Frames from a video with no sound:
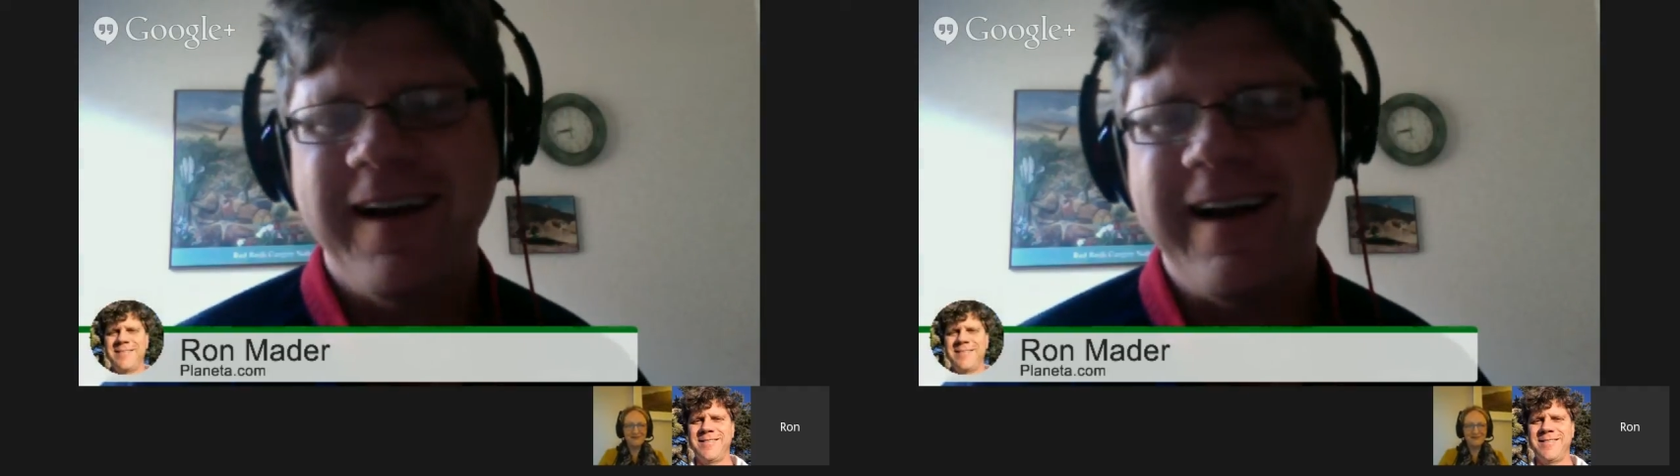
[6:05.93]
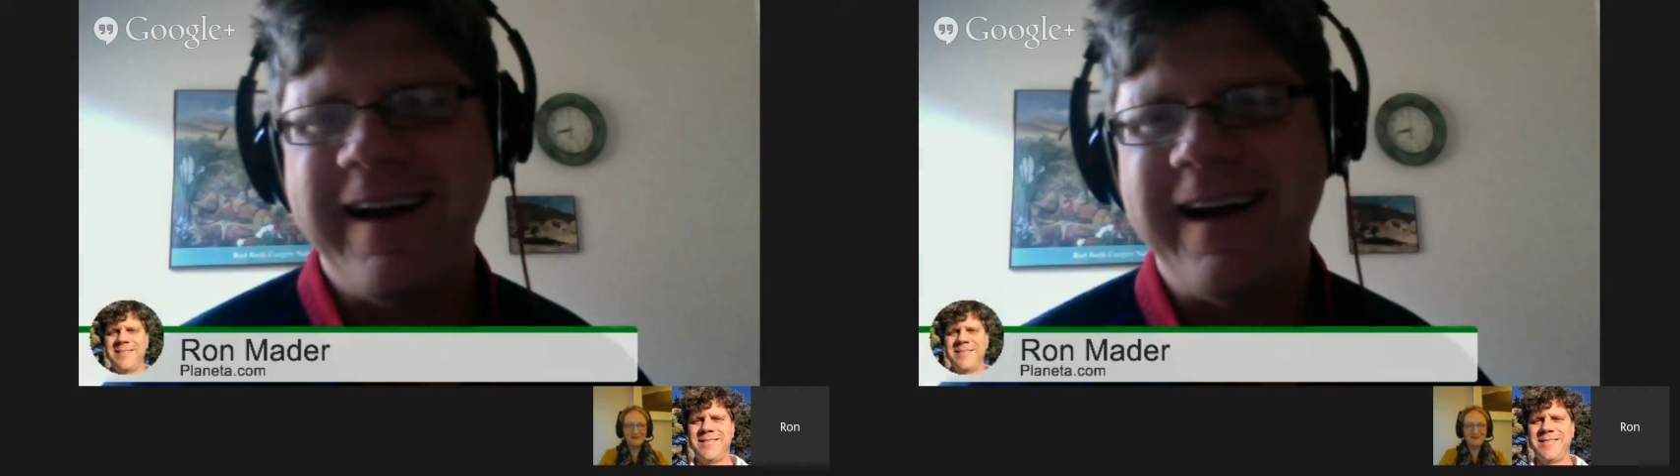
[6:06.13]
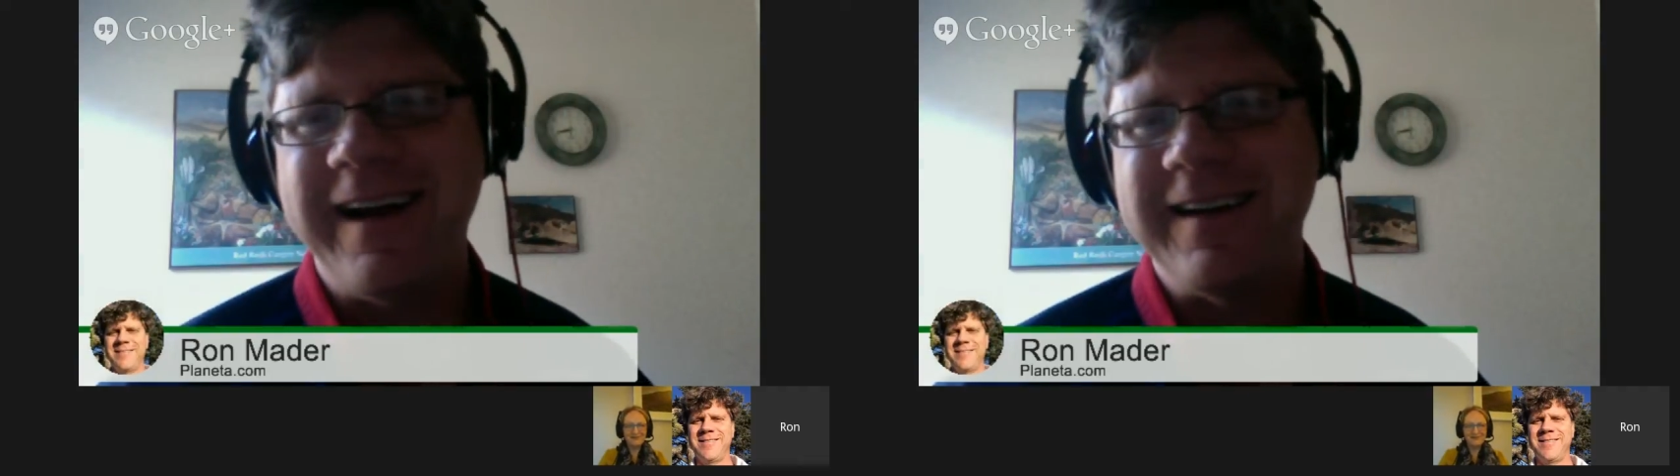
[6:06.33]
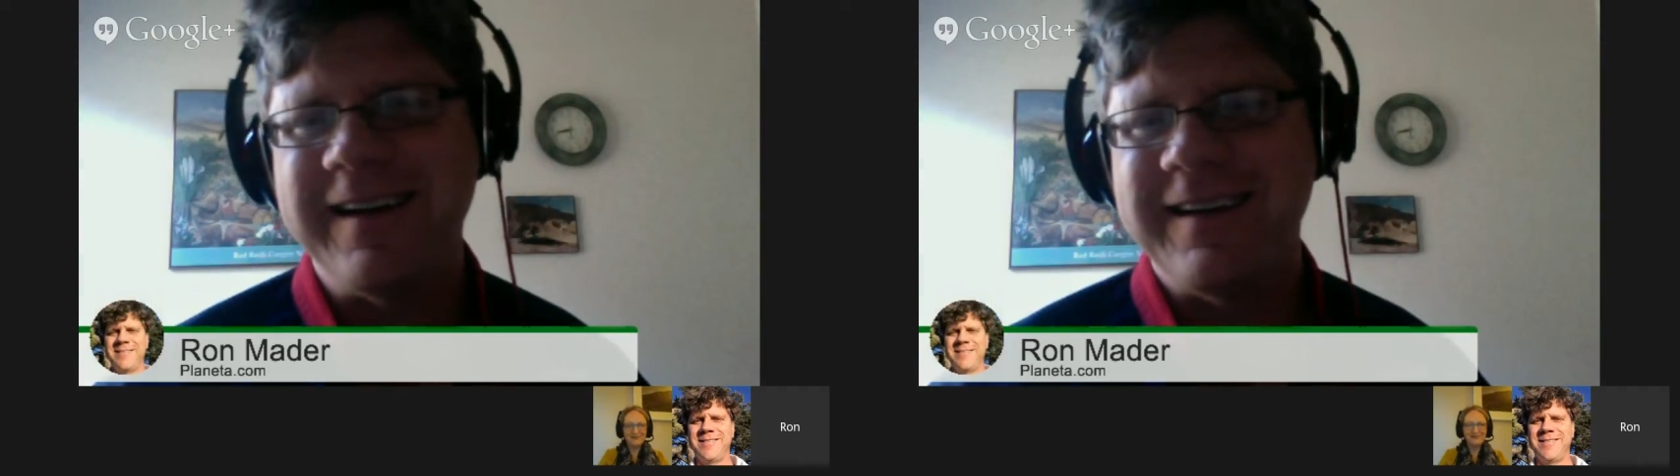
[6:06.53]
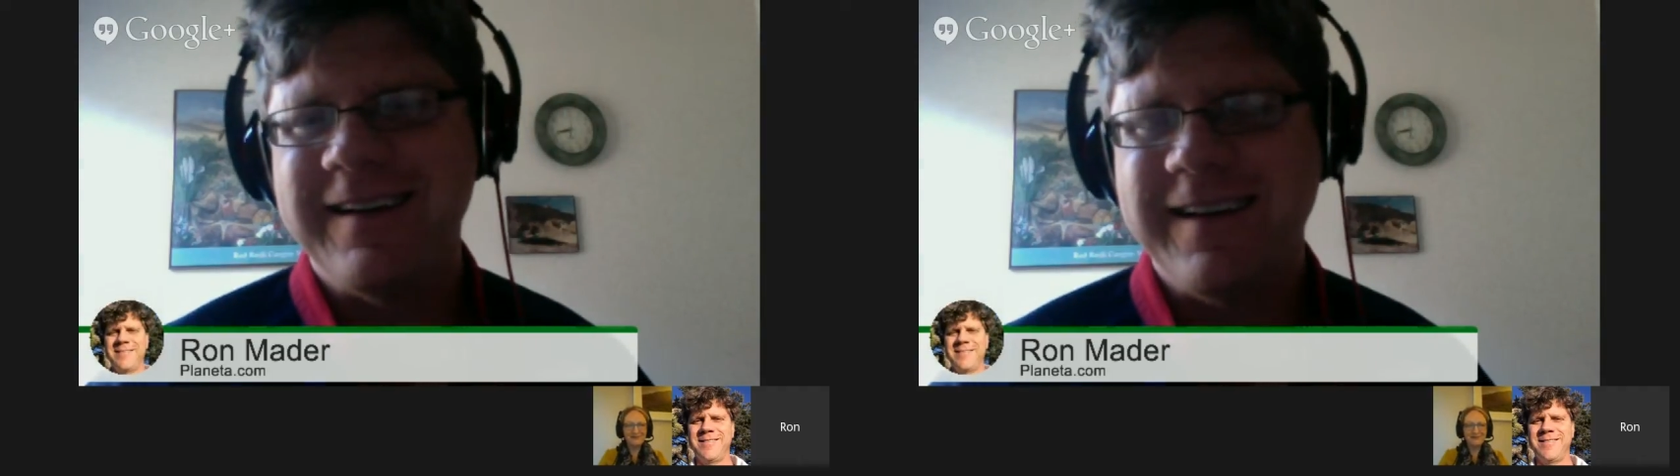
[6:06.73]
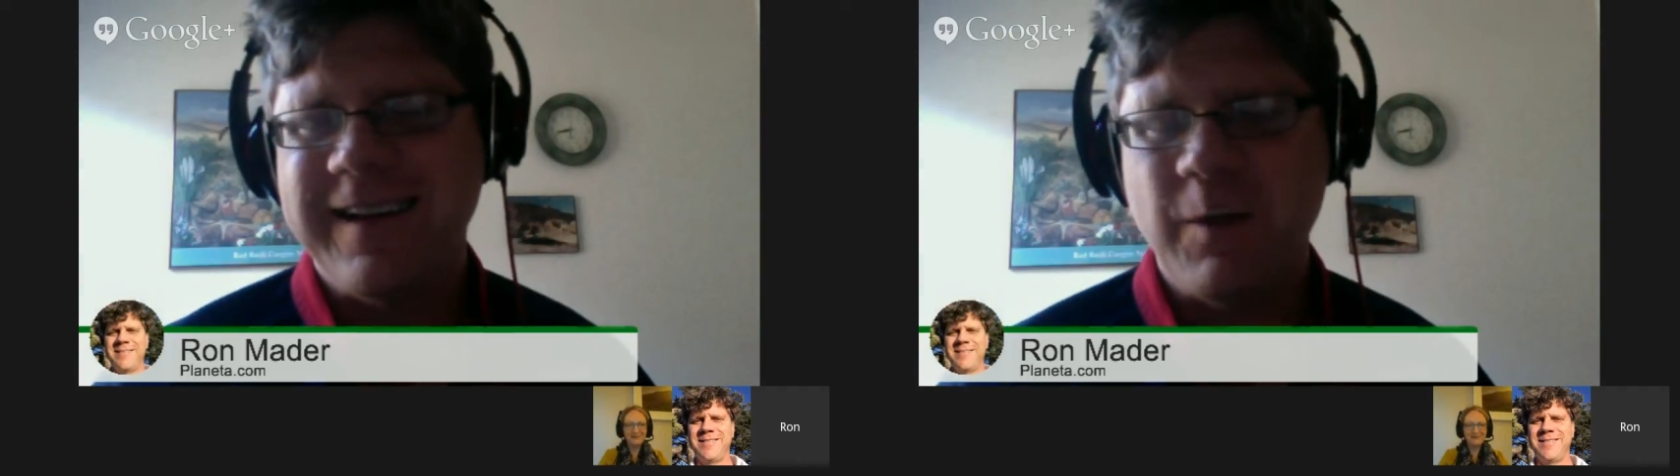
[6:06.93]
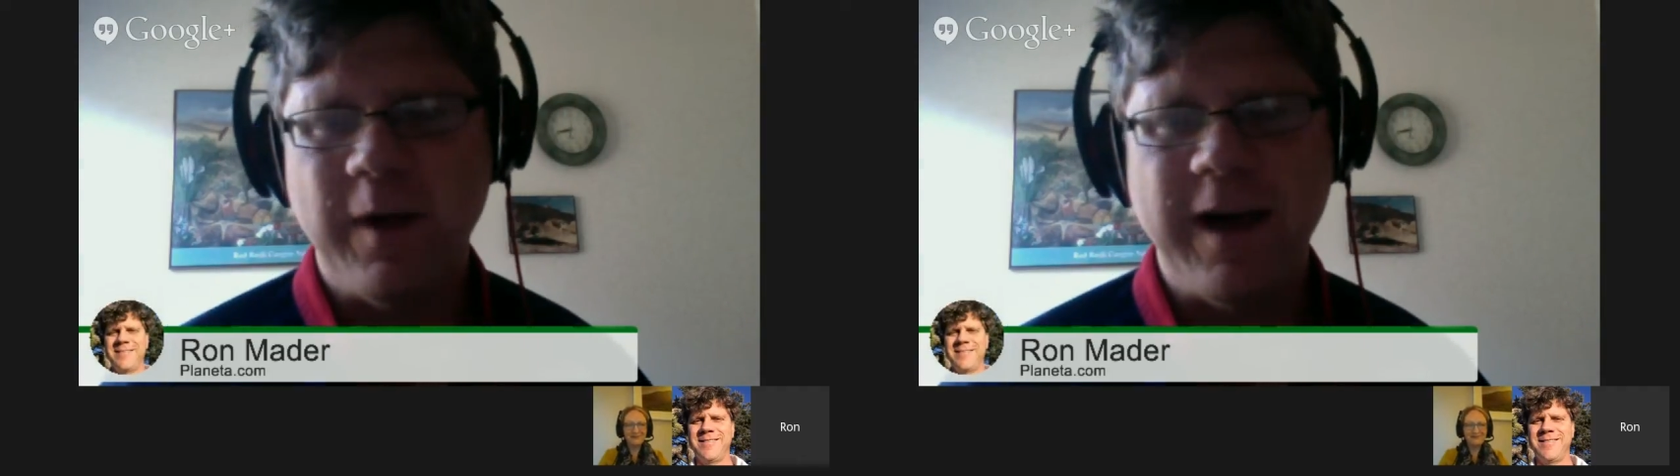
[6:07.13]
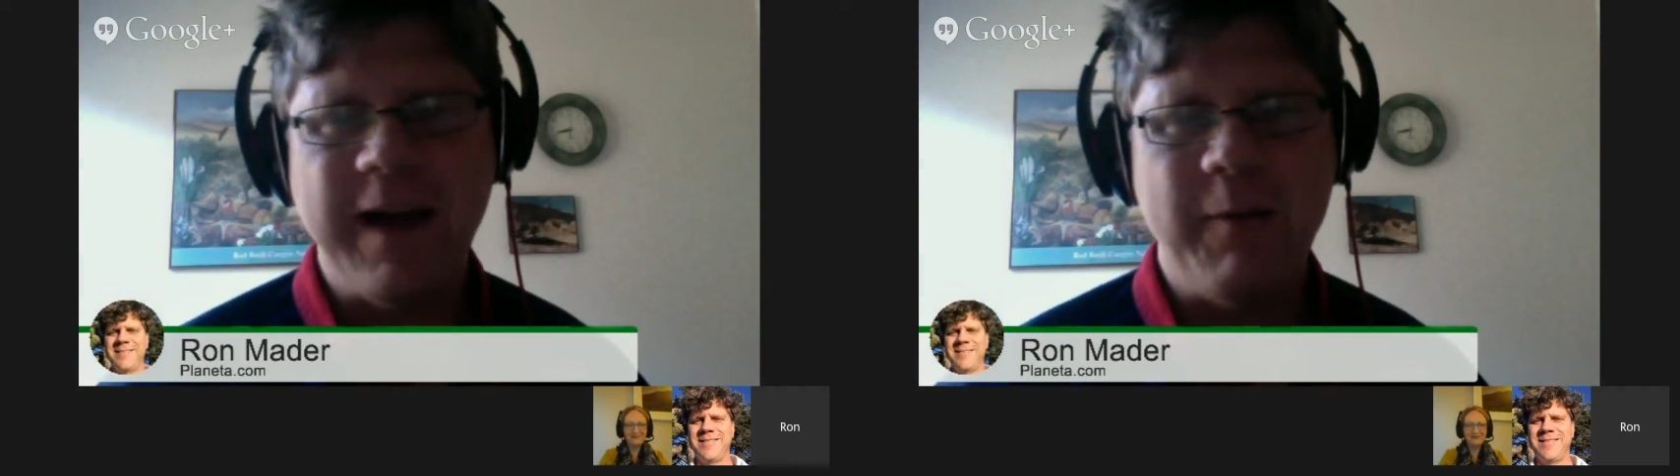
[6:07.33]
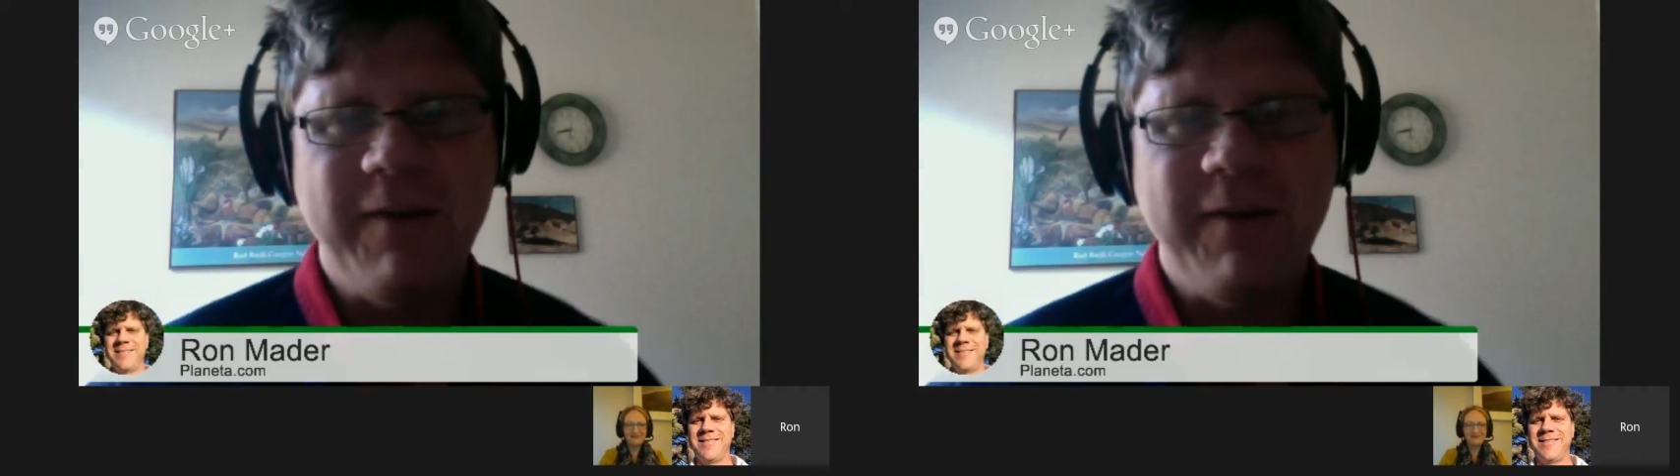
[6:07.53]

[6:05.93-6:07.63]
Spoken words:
And again, we